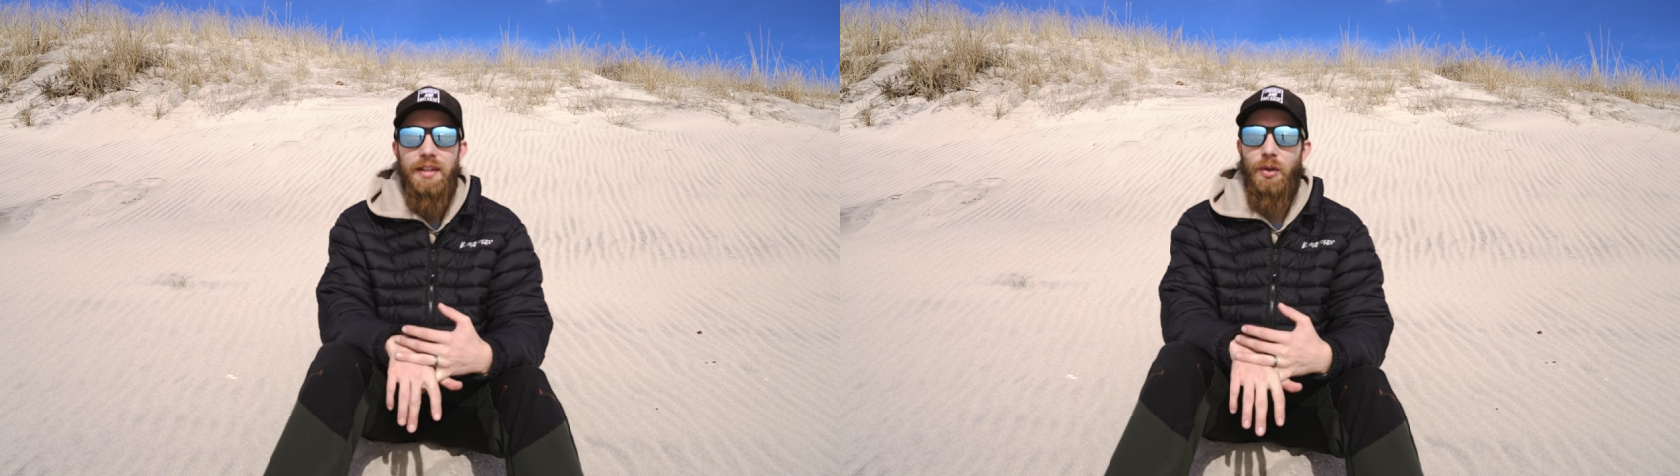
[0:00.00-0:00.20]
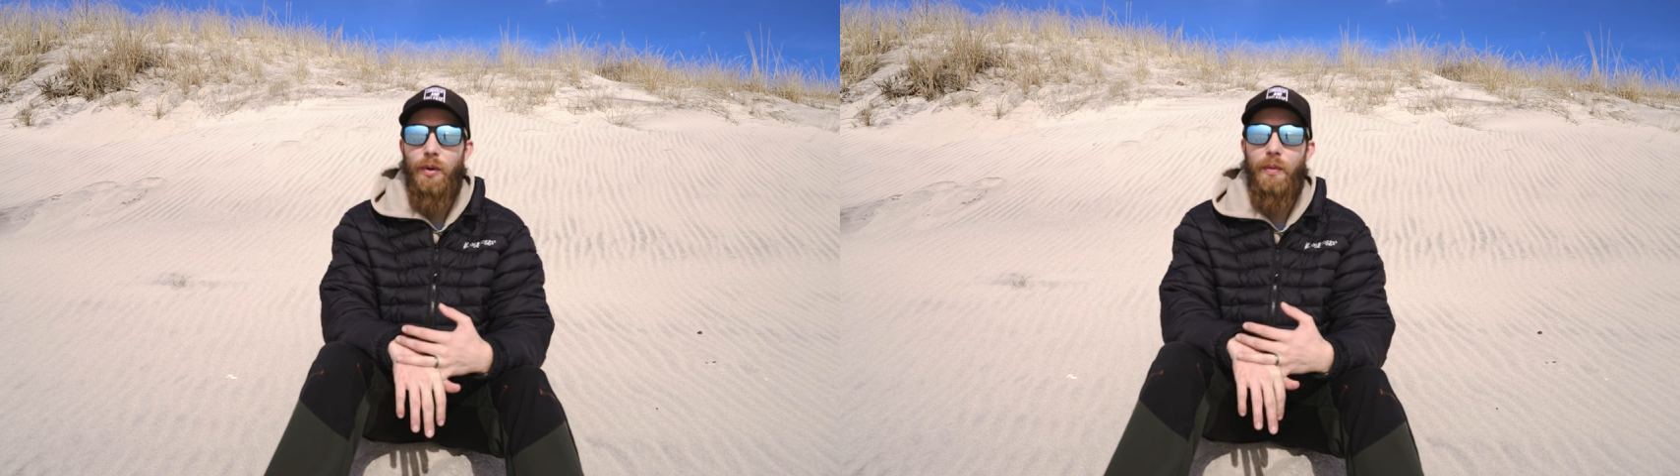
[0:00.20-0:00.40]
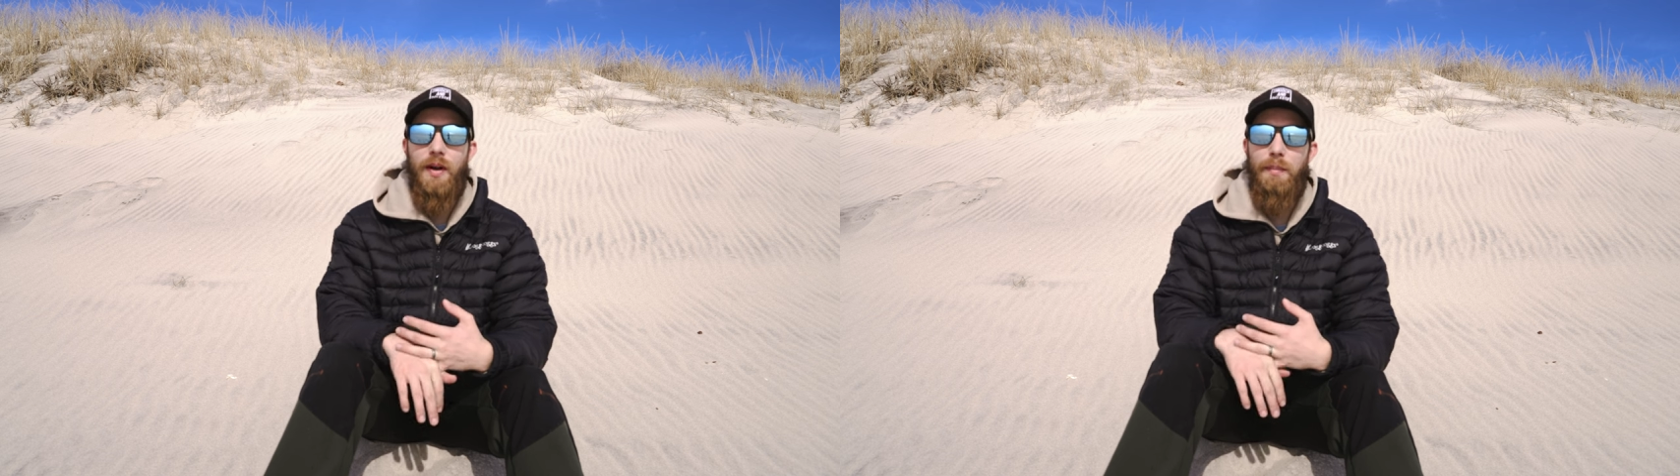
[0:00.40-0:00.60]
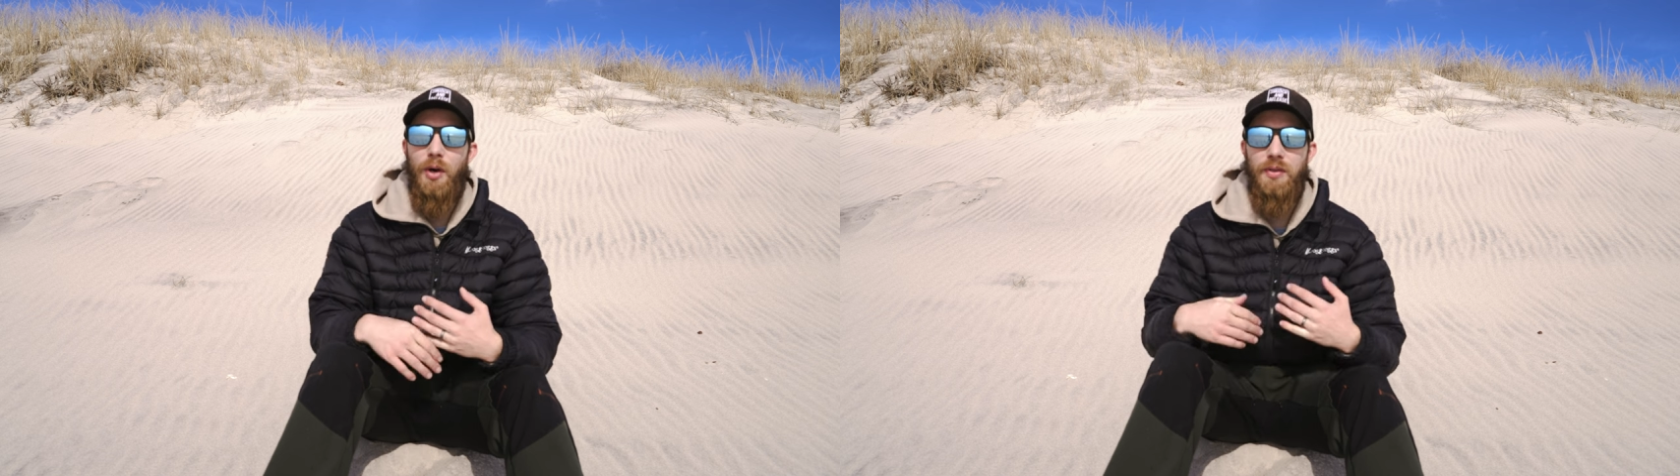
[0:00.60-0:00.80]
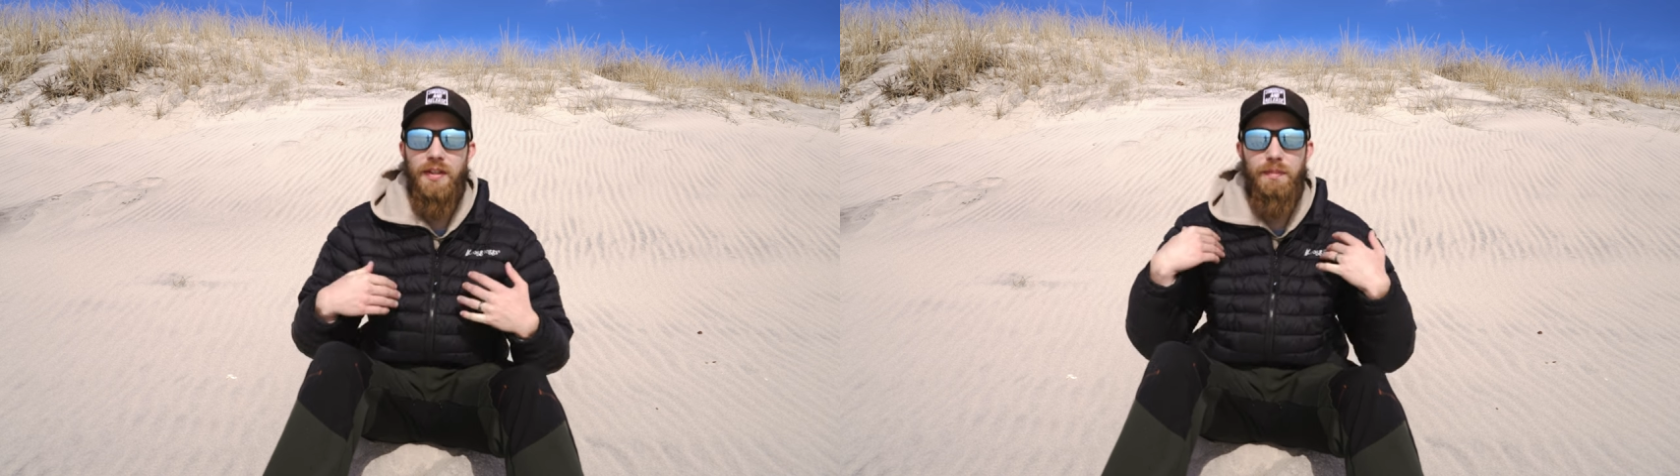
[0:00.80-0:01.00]
So we wanna
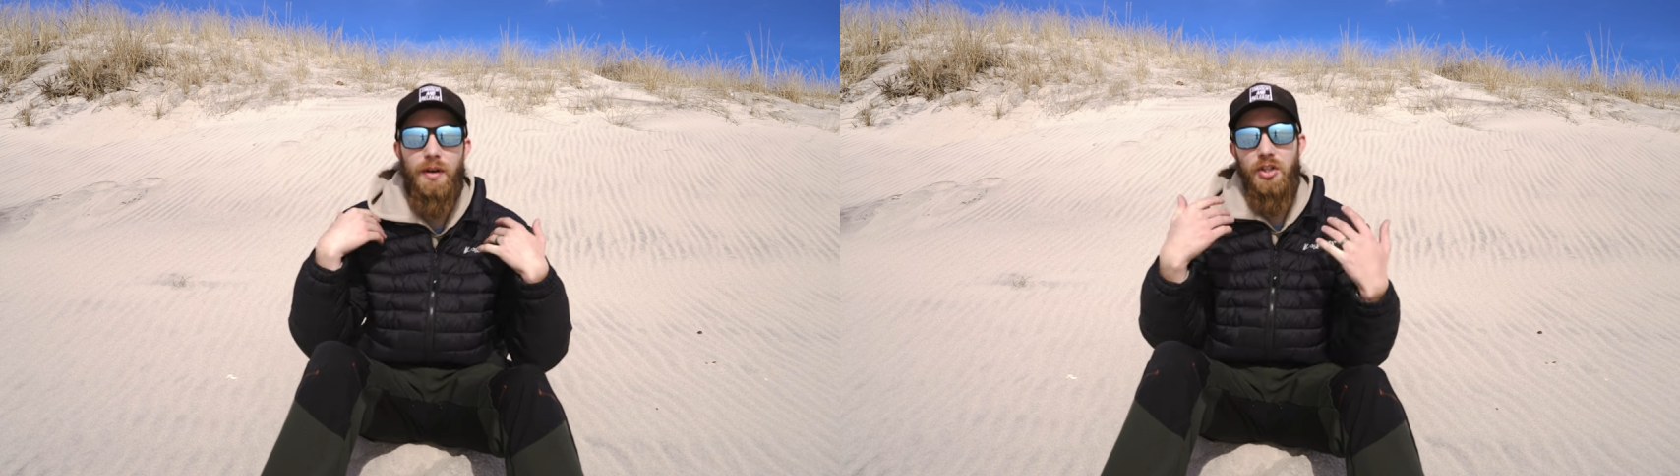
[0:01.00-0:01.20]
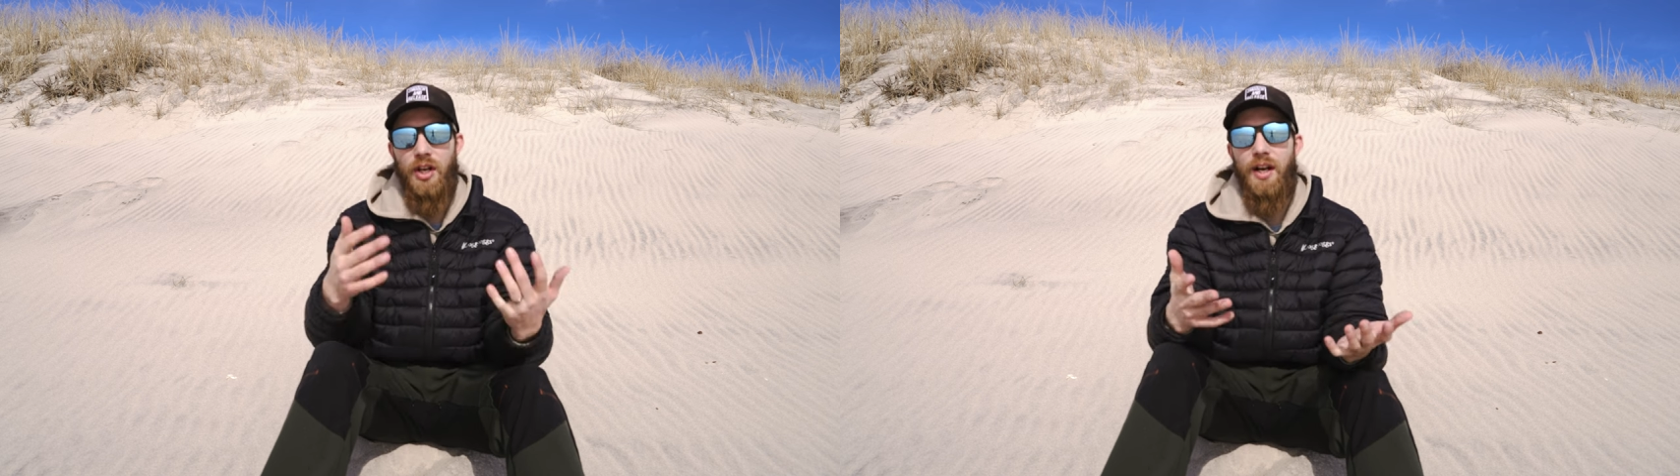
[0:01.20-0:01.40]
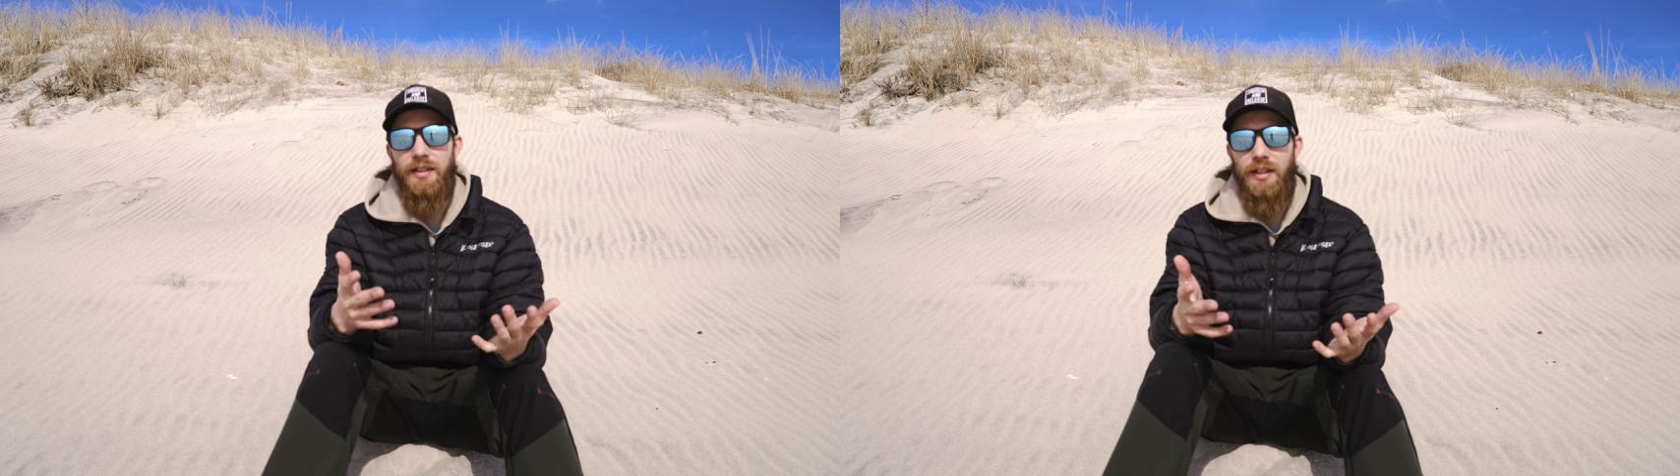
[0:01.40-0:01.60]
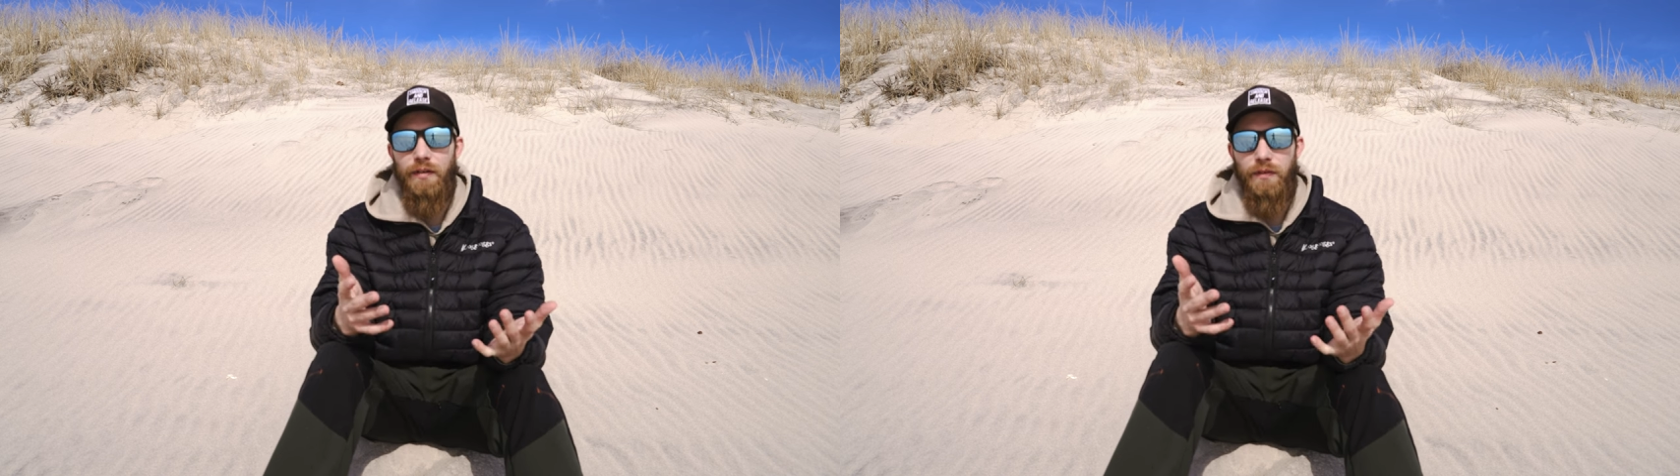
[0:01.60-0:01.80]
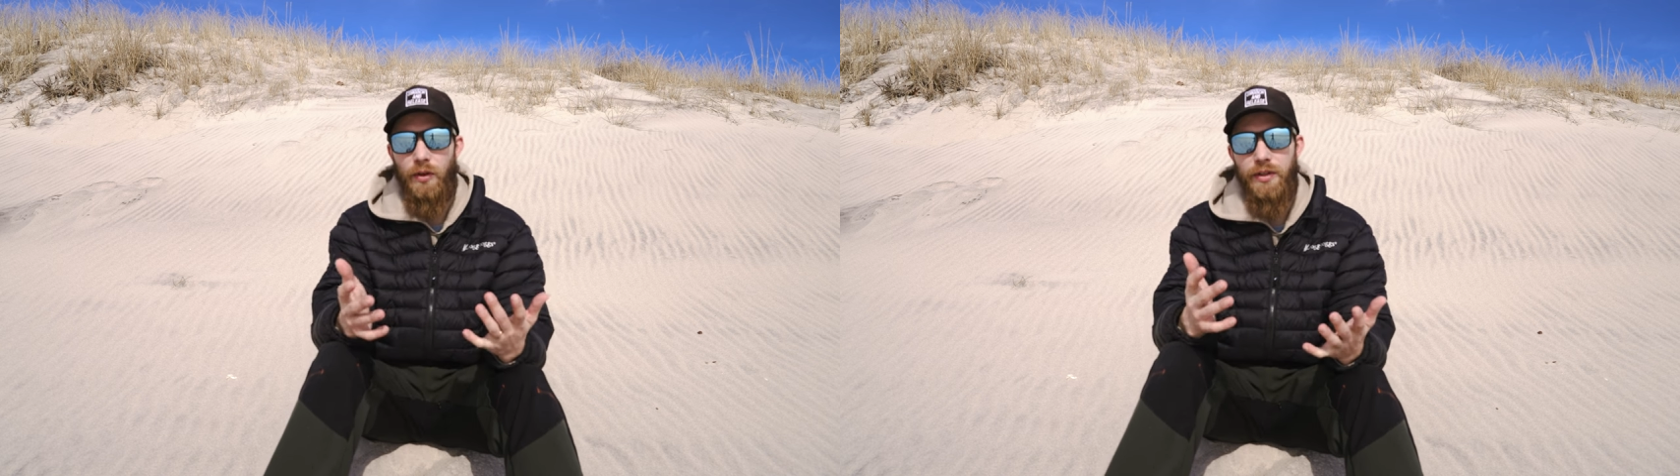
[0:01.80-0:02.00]
post as much
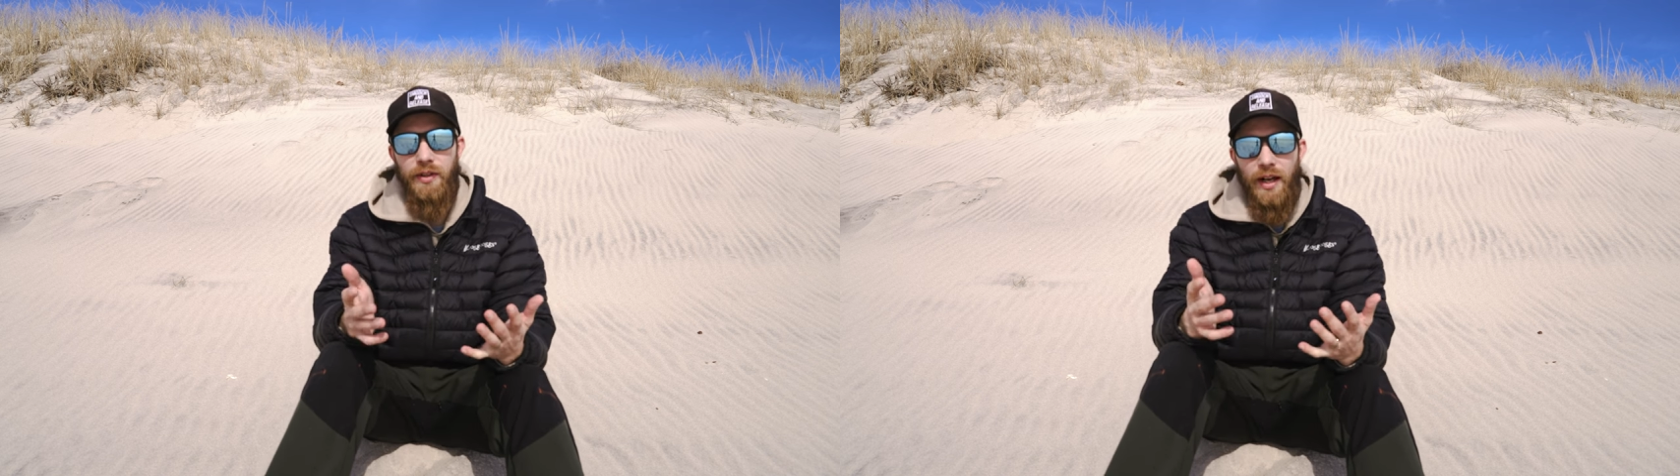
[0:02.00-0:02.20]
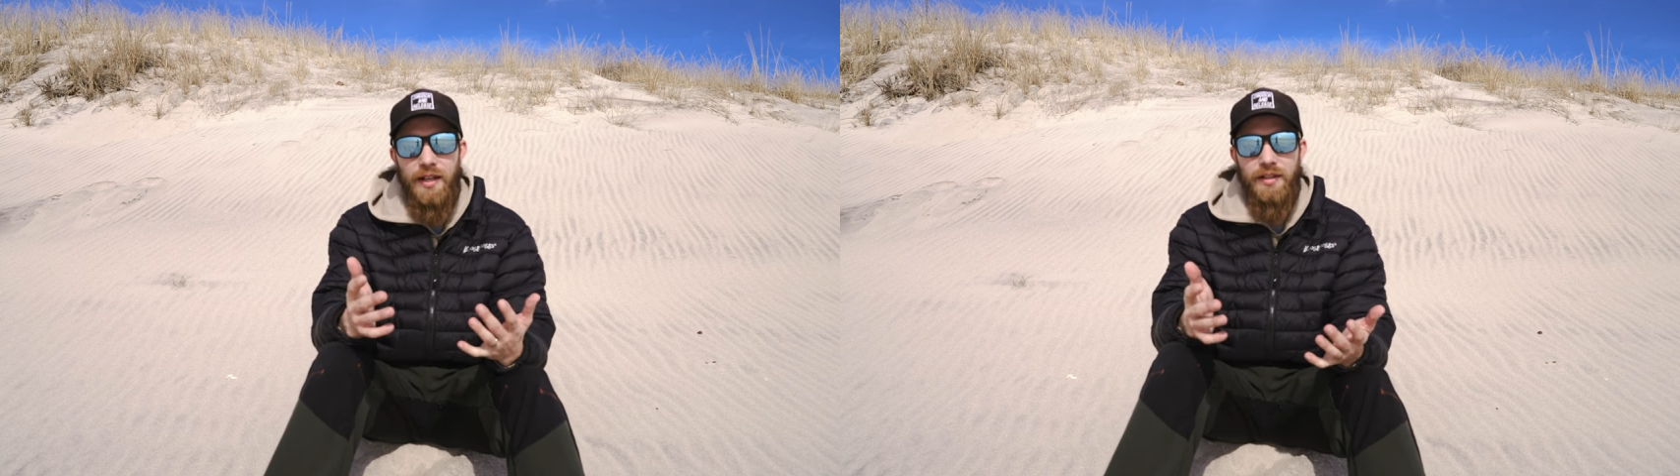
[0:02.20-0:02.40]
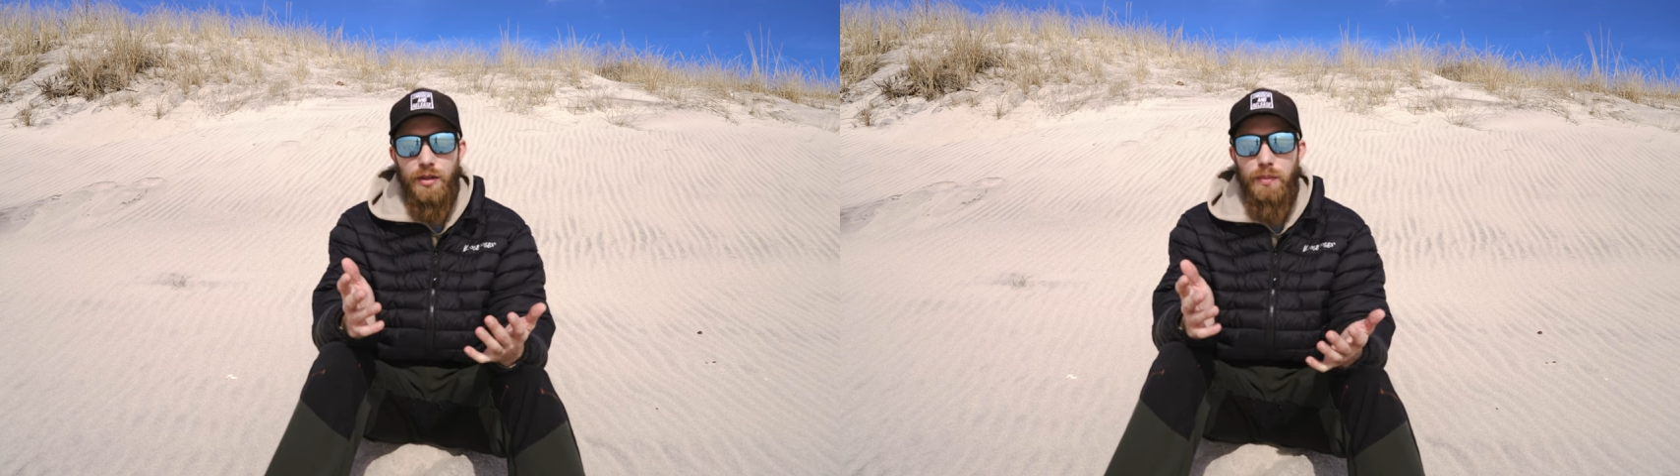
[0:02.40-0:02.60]
content for you guys as